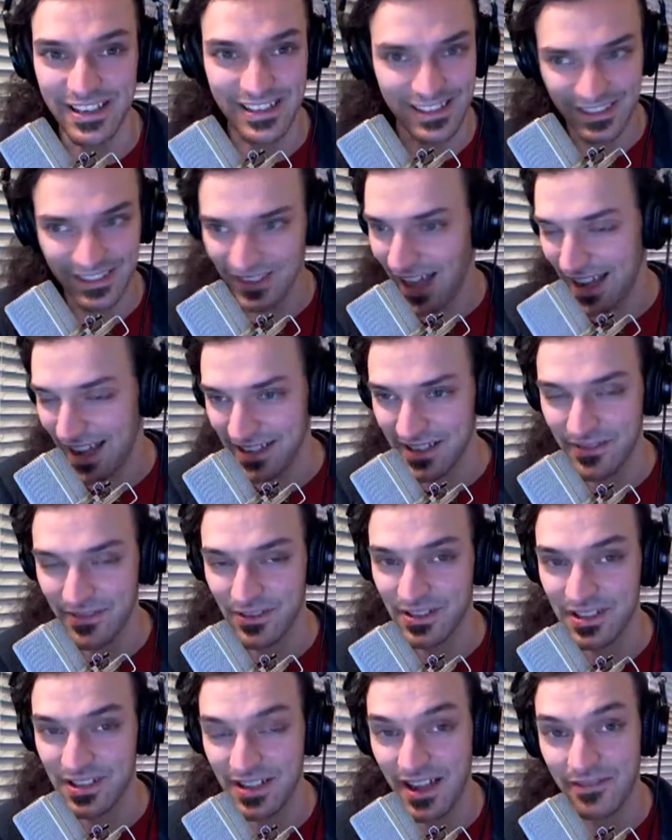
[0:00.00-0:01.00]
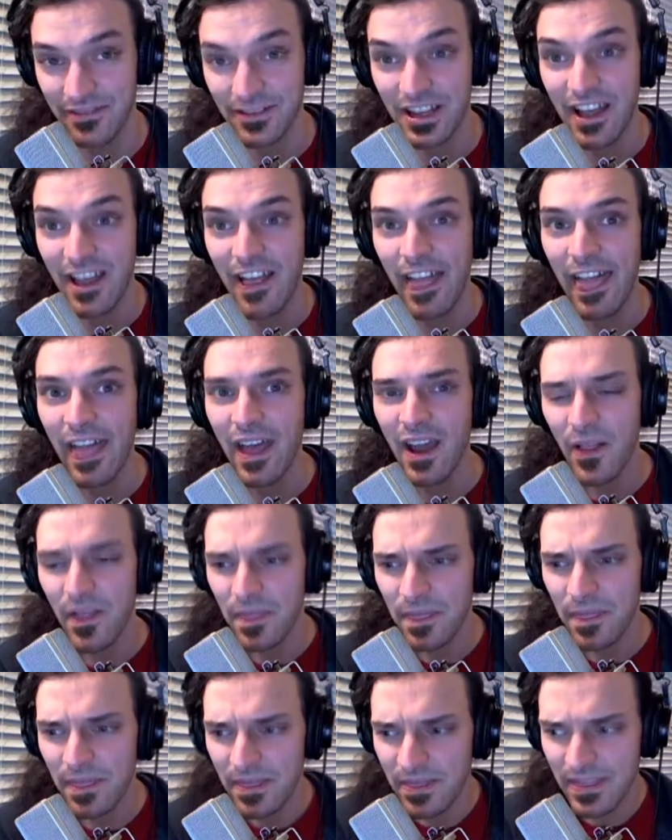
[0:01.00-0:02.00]
and a lot of different stuff.
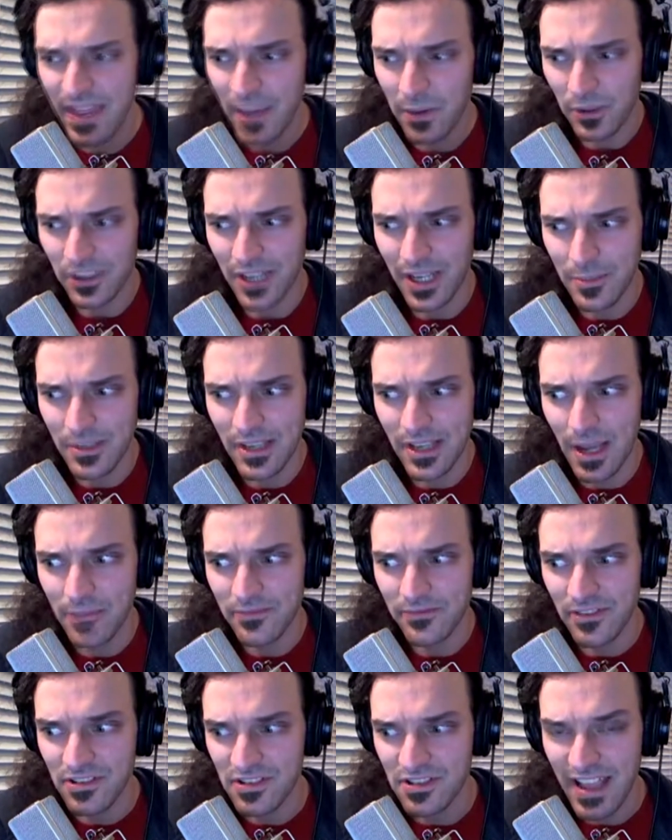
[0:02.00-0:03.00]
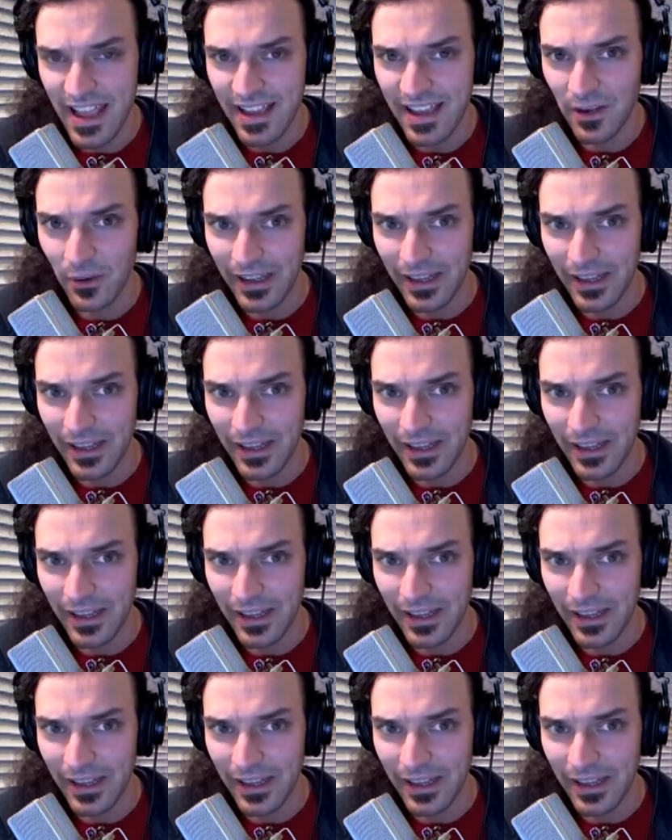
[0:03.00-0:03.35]
They were coming up for sale,